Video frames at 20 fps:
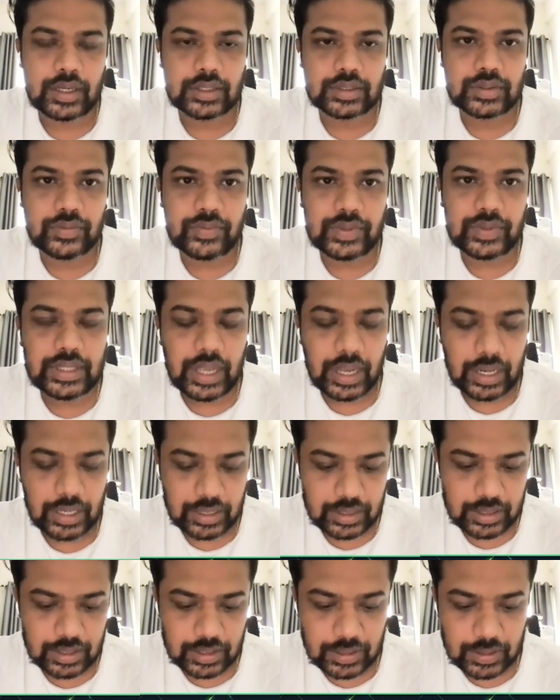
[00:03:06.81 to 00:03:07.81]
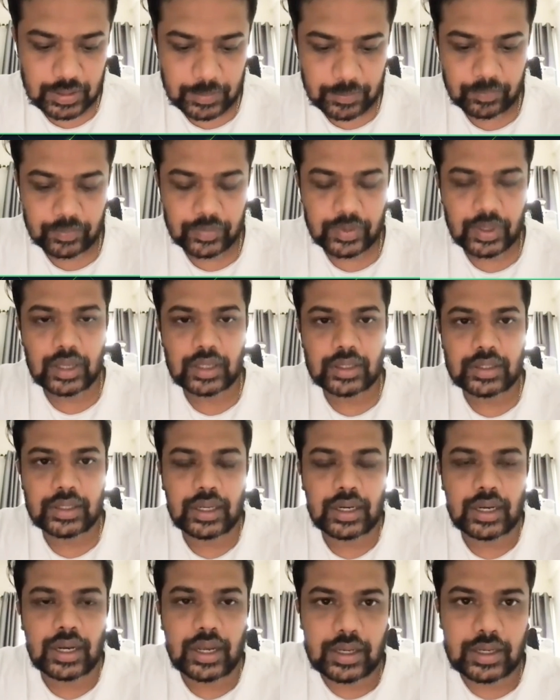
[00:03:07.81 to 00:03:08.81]
So with that, I
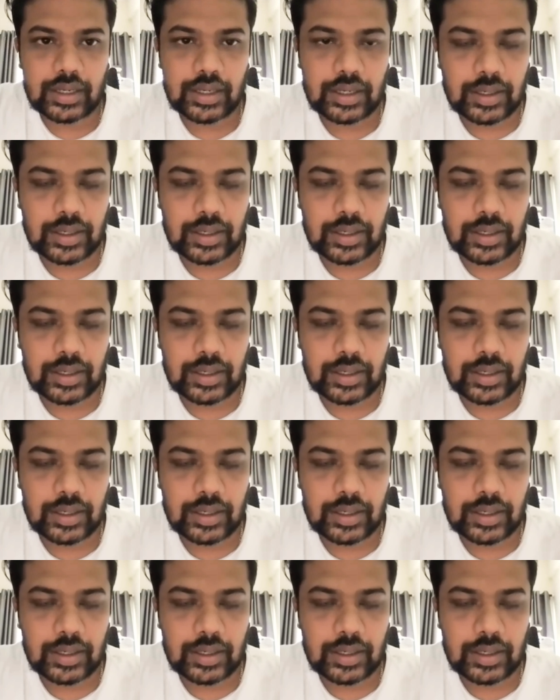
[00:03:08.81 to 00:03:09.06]
think I